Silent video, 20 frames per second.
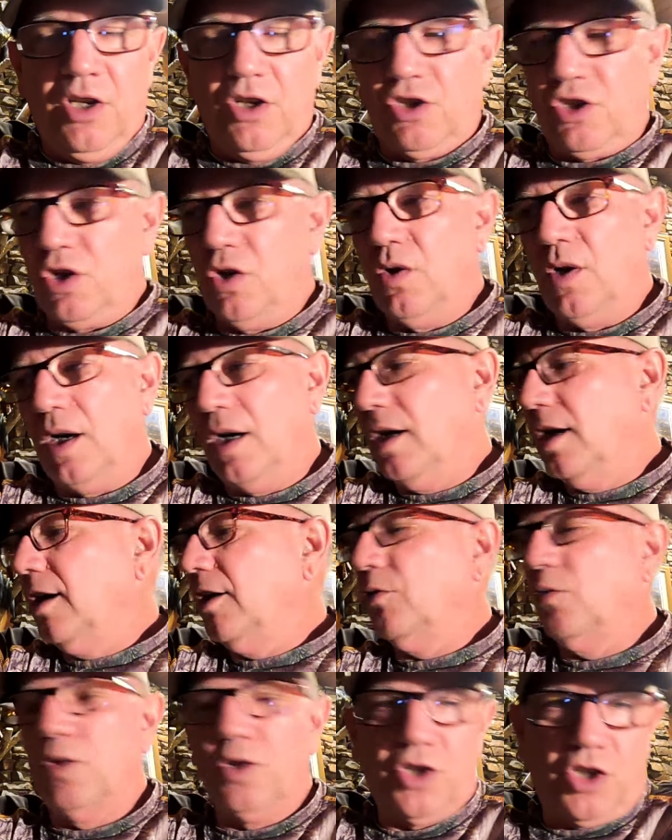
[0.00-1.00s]

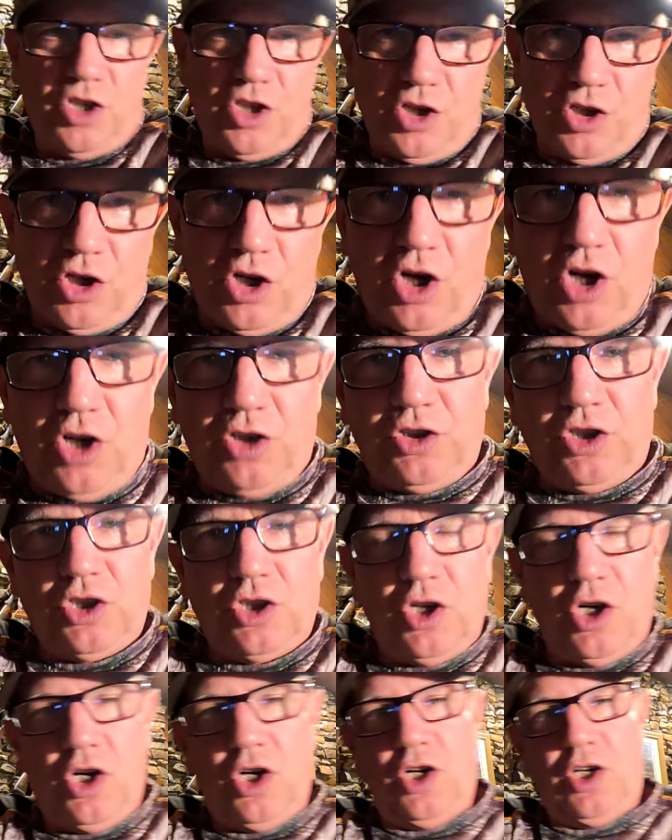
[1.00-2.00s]
So once they're gone, they're
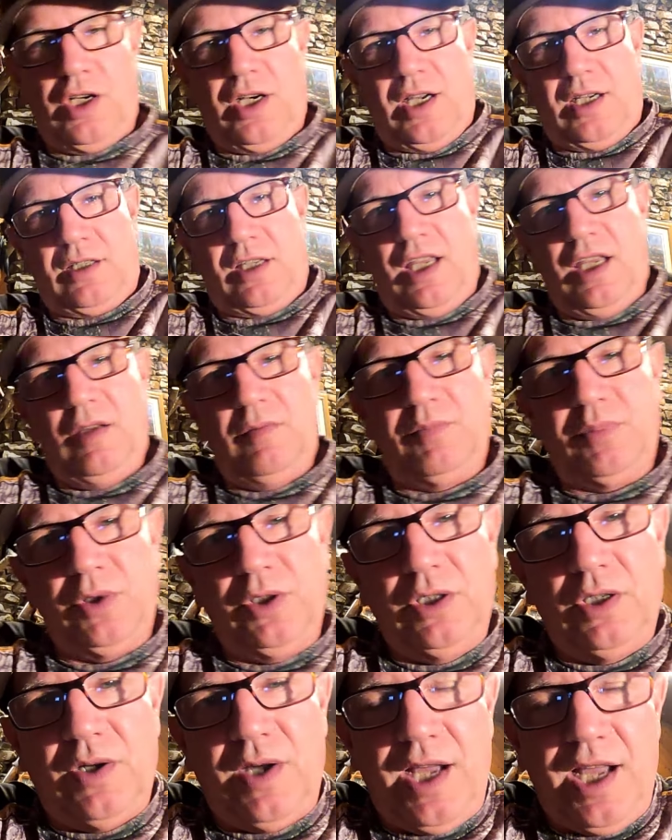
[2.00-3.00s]
gone. I'll keep,
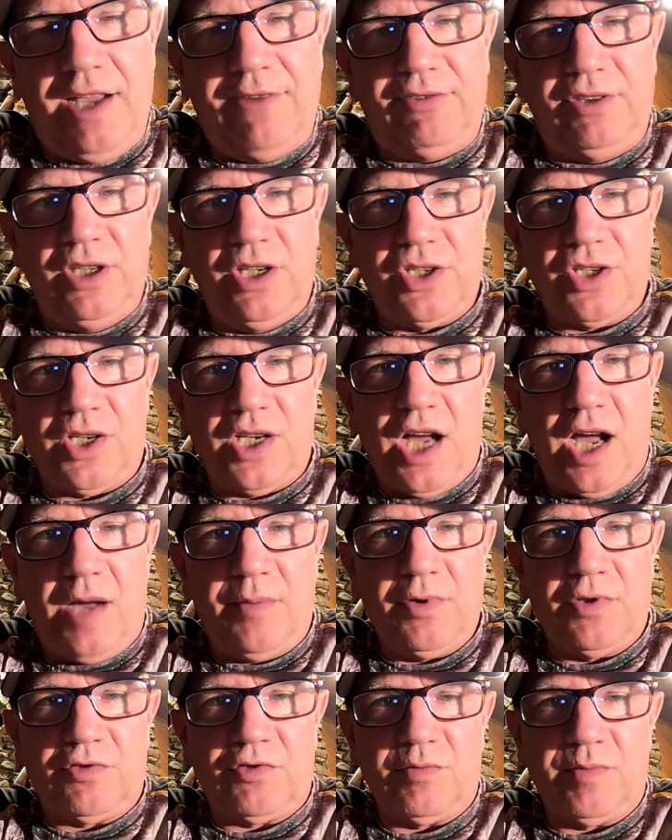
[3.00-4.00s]
you know, half a dozen
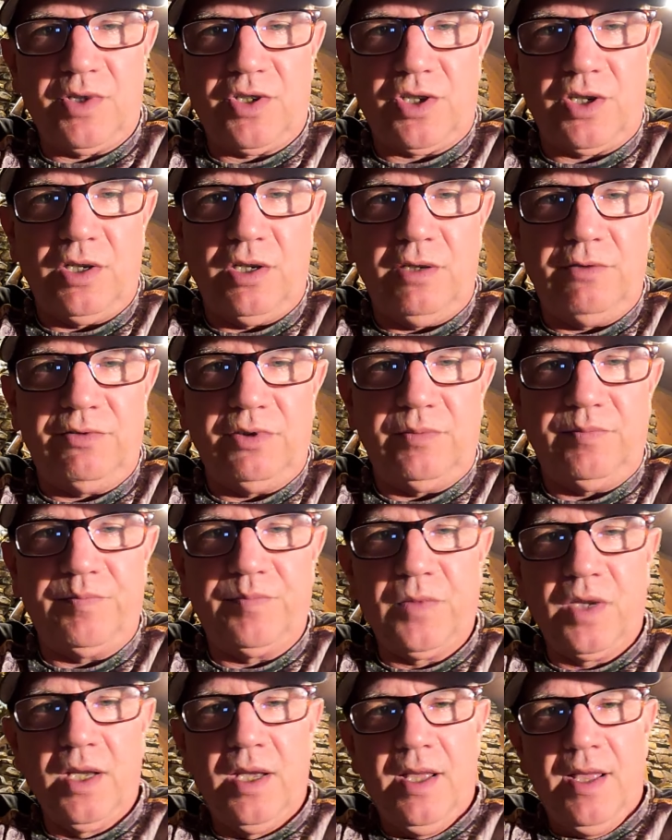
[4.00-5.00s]
copies for myself, and